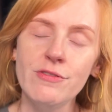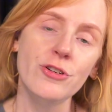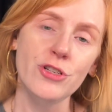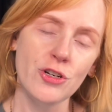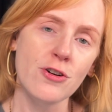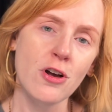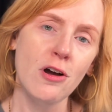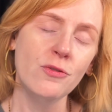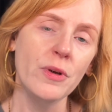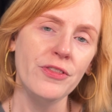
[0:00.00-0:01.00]
to start
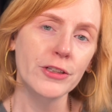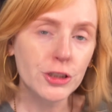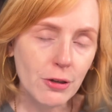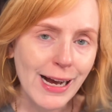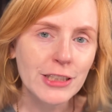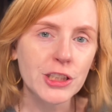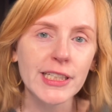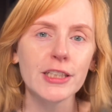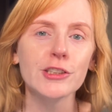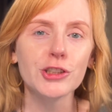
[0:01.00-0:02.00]
off with the
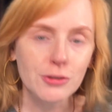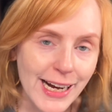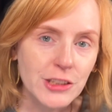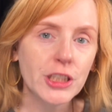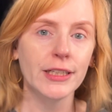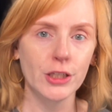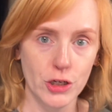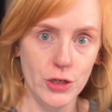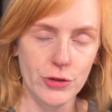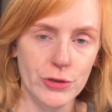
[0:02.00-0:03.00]
tragic
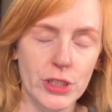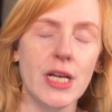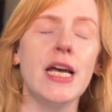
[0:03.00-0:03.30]
news